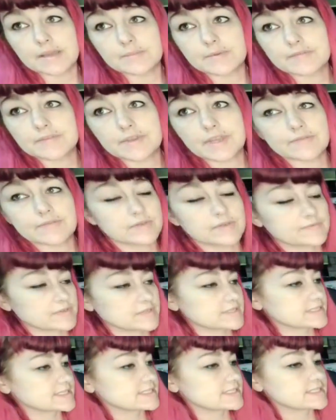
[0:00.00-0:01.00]
If you have one of
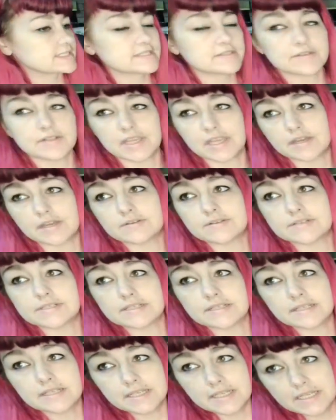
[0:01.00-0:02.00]
our Sling
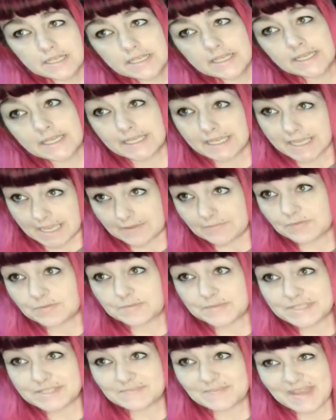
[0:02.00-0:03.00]
Studios, it came
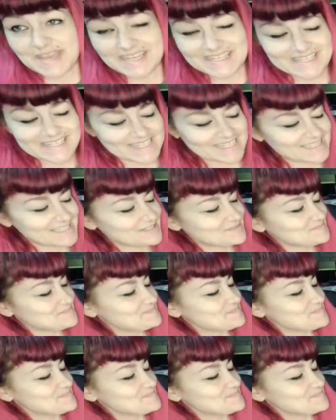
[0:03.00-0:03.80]
from this basket.